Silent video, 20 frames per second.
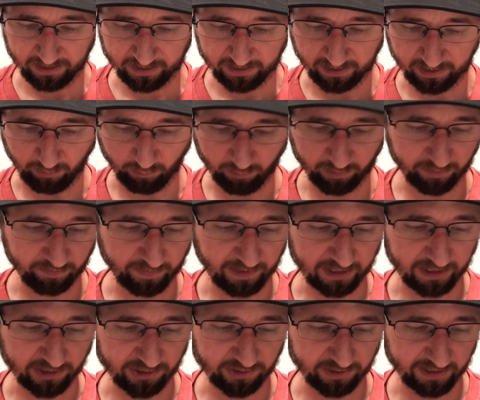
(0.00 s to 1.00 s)
I want to make
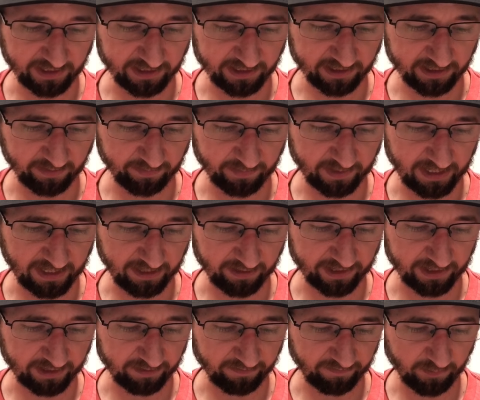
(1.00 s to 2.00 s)
sure and get something out
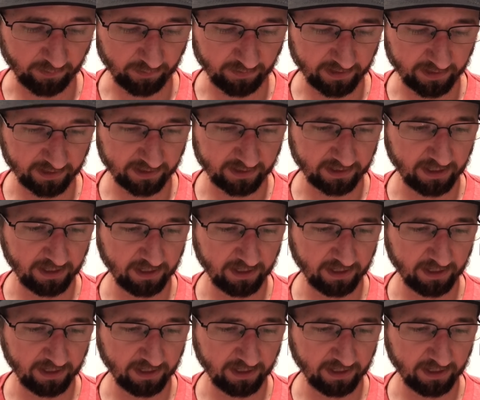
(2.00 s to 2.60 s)
there for this.